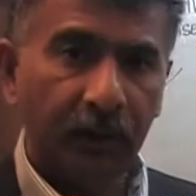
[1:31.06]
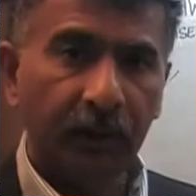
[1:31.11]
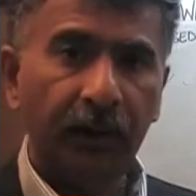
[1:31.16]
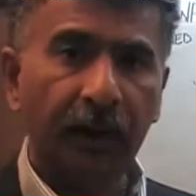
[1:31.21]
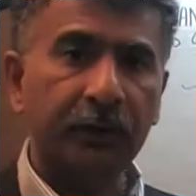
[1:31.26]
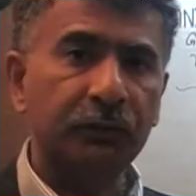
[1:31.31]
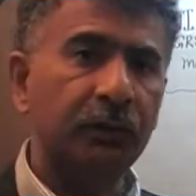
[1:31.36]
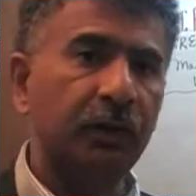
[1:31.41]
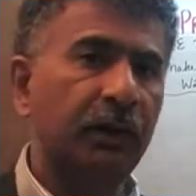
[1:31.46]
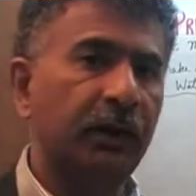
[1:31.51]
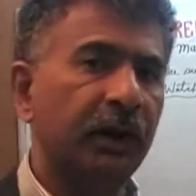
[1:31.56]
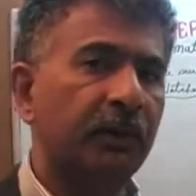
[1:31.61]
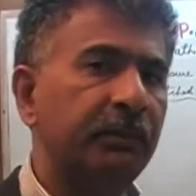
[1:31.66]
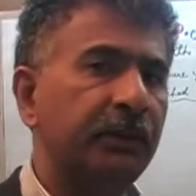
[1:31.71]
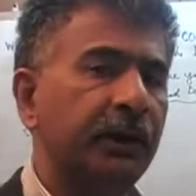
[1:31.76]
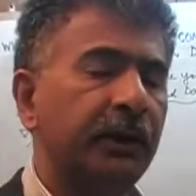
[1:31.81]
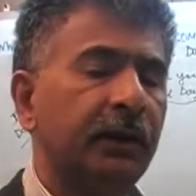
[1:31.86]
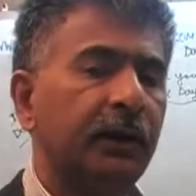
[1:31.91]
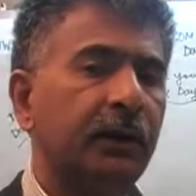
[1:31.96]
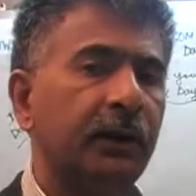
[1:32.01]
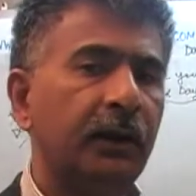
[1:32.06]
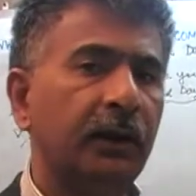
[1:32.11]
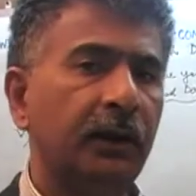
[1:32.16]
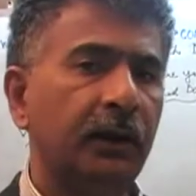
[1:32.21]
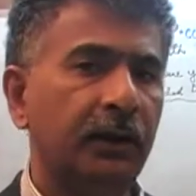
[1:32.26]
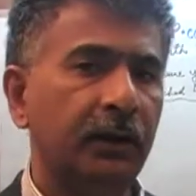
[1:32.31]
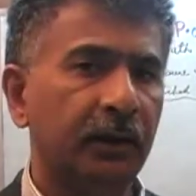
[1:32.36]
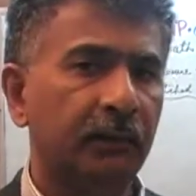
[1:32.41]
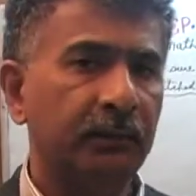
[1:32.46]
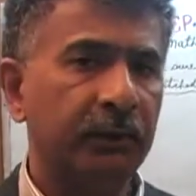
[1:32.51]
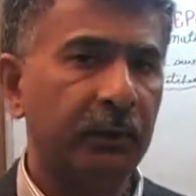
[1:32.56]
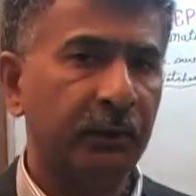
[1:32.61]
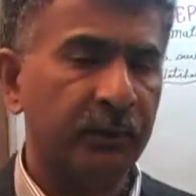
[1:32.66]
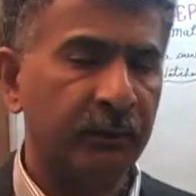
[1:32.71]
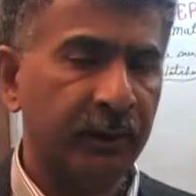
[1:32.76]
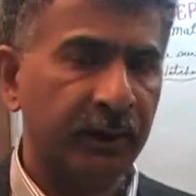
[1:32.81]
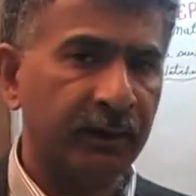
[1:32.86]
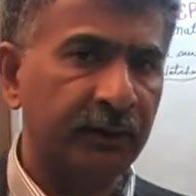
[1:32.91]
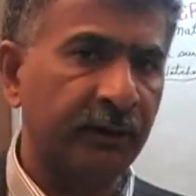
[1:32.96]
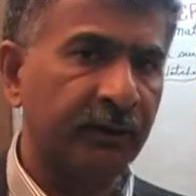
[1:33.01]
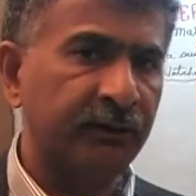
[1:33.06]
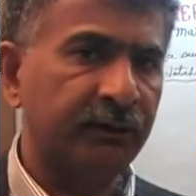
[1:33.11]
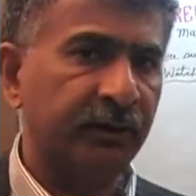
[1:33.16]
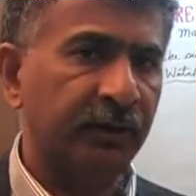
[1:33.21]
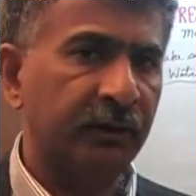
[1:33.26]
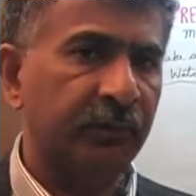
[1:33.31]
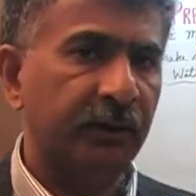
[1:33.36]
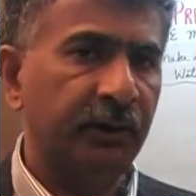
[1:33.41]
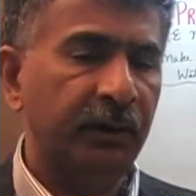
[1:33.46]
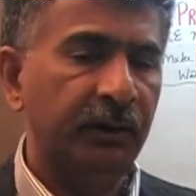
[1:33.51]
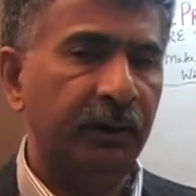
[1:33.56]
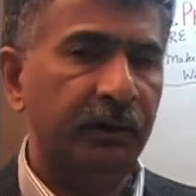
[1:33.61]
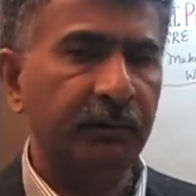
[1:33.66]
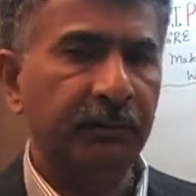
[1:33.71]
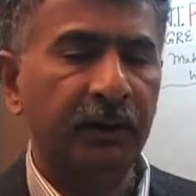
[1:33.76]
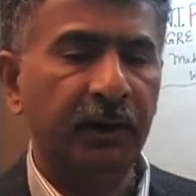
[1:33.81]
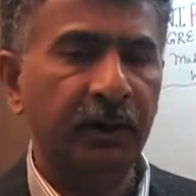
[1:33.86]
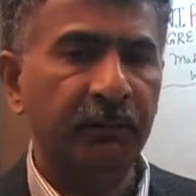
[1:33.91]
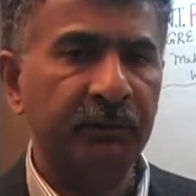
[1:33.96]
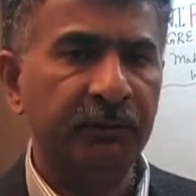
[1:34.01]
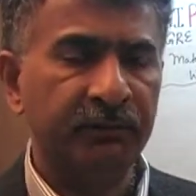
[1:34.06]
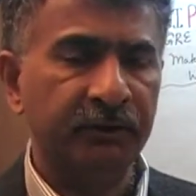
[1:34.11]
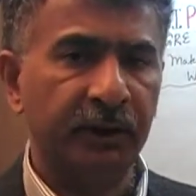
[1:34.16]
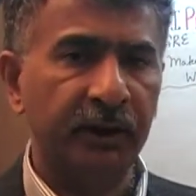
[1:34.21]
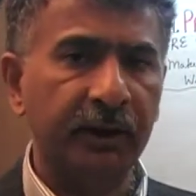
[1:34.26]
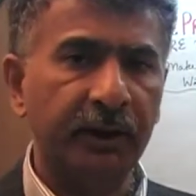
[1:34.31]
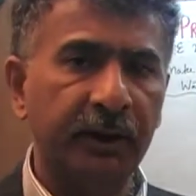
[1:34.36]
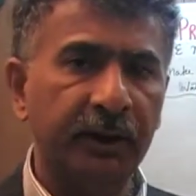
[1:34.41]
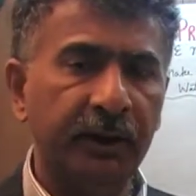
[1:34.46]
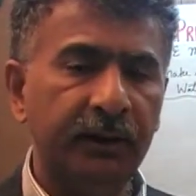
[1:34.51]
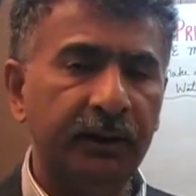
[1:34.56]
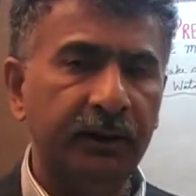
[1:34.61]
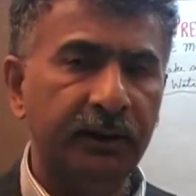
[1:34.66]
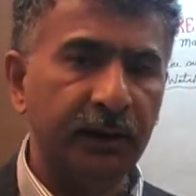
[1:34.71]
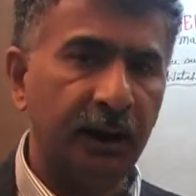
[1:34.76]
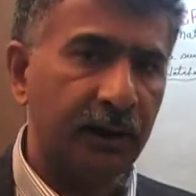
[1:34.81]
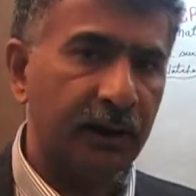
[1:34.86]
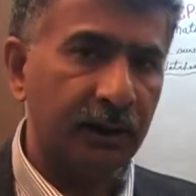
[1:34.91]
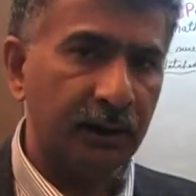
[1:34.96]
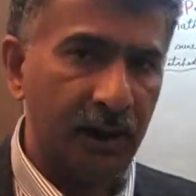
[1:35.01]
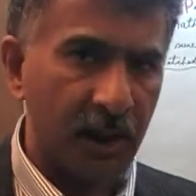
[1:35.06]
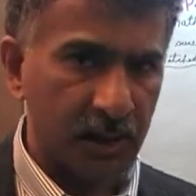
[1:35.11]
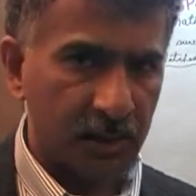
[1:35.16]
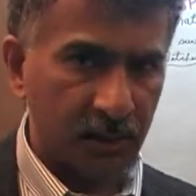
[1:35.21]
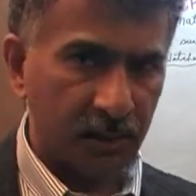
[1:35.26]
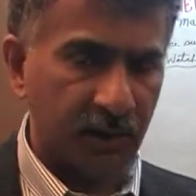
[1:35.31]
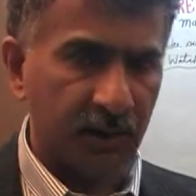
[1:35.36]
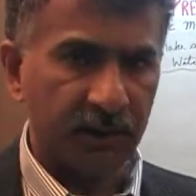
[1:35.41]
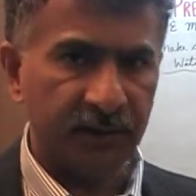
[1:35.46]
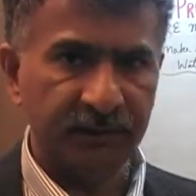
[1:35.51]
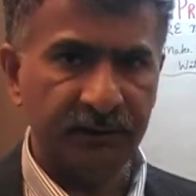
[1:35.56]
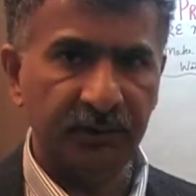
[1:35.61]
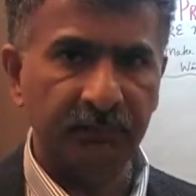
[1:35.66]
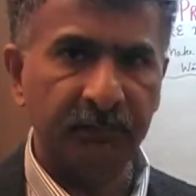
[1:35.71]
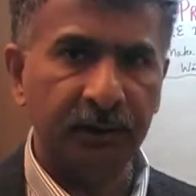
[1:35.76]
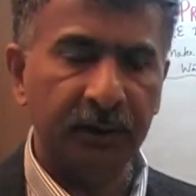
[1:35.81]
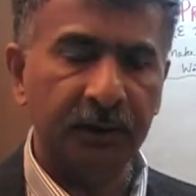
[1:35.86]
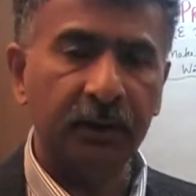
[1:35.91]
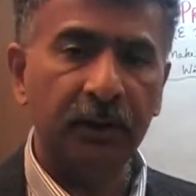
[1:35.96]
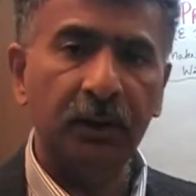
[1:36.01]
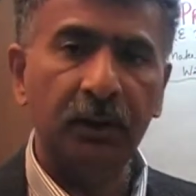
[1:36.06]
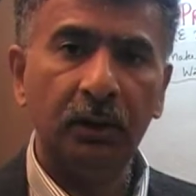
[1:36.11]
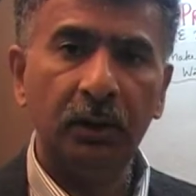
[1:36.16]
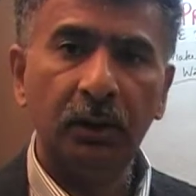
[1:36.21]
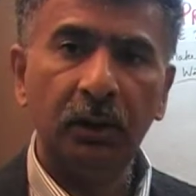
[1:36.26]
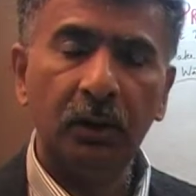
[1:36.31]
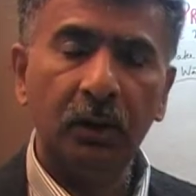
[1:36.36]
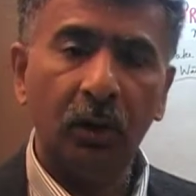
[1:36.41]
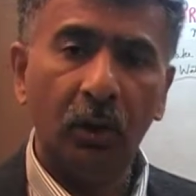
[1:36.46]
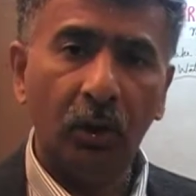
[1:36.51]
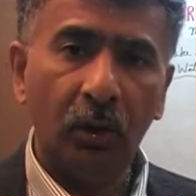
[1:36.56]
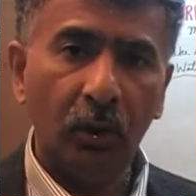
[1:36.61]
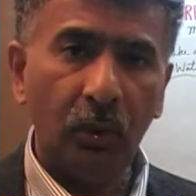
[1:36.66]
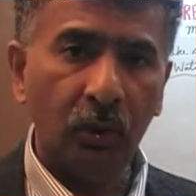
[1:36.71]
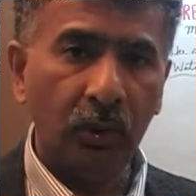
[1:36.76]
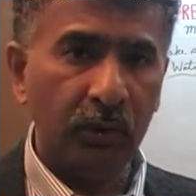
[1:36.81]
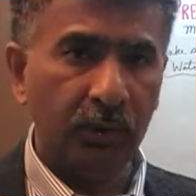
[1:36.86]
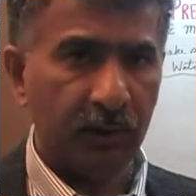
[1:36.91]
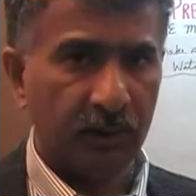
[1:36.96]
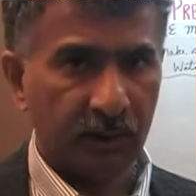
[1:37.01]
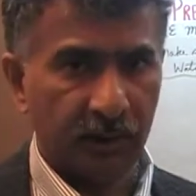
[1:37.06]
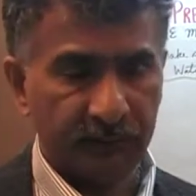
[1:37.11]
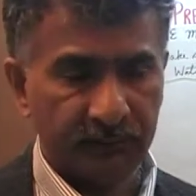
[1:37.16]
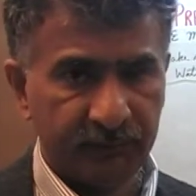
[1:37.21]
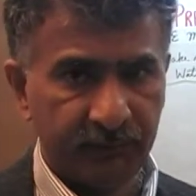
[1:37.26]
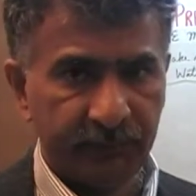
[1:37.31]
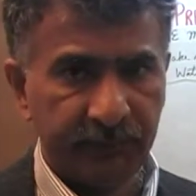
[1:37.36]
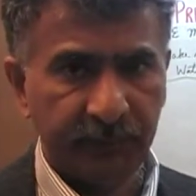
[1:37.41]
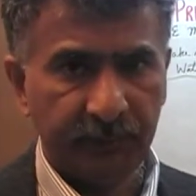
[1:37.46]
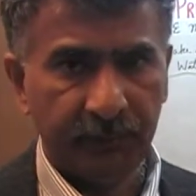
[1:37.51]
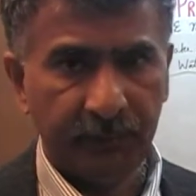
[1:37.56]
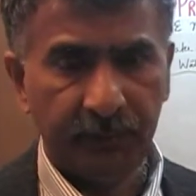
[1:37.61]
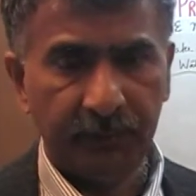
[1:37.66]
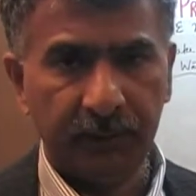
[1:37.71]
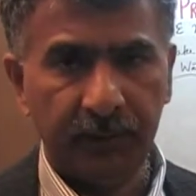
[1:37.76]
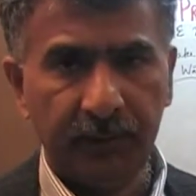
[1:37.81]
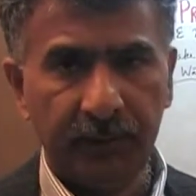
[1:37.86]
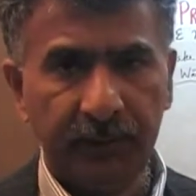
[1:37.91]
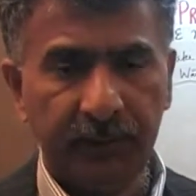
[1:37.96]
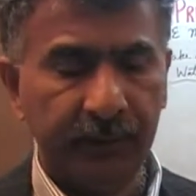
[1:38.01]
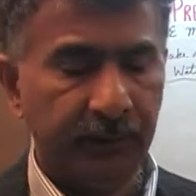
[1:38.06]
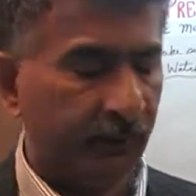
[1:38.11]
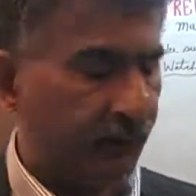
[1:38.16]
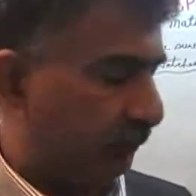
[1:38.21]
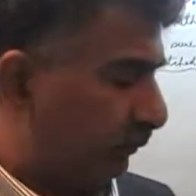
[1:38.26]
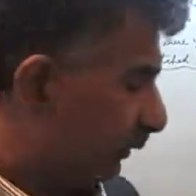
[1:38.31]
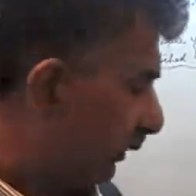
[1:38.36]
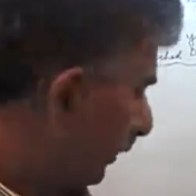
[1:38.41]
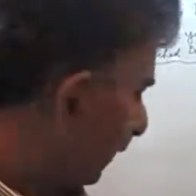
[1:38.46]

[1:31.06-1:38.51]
actually let me let me retract that statement. Let me let me start again. Not love the concept, but all the concept that we learned in